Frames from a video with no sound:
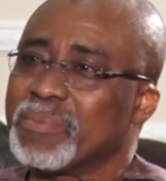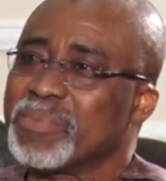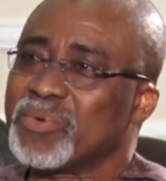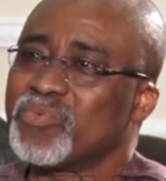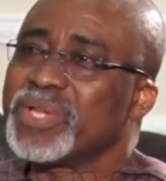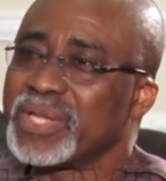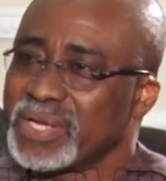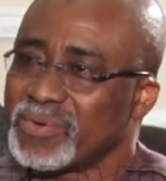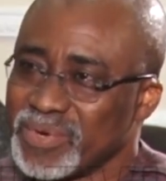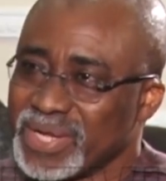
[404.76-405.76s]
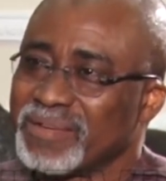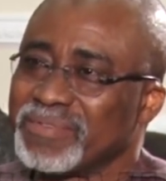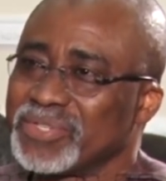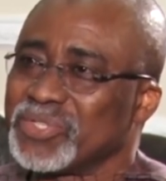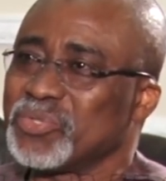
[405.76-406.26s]
But we have
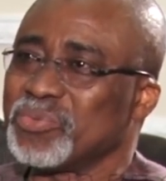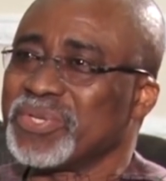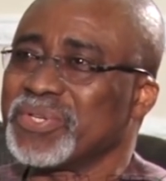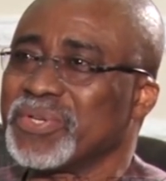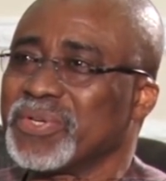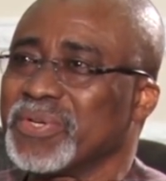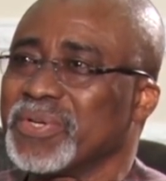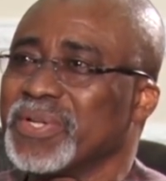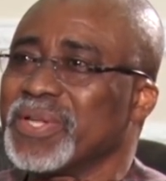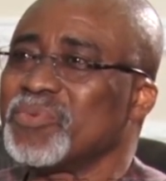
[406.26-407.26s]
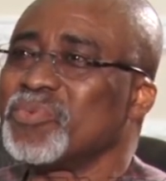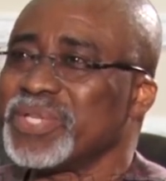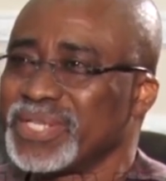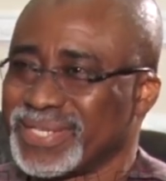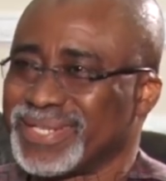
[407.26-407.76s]
a situation in
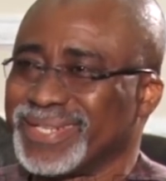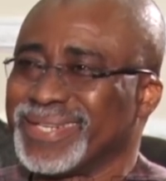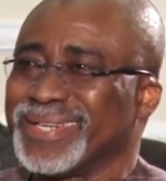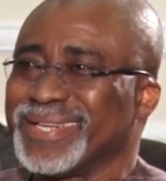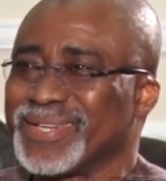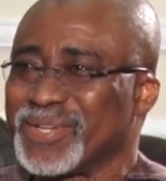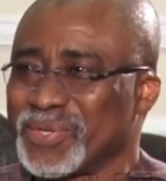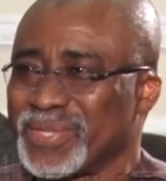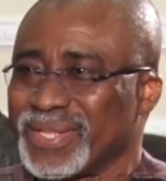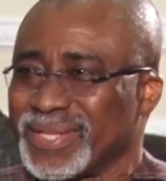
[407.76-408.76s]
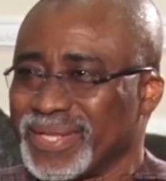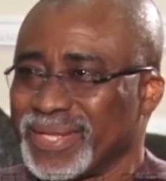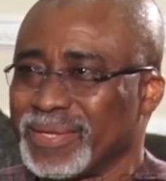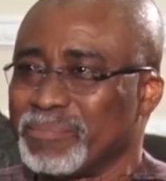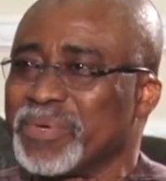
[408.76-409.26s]
which, you know, the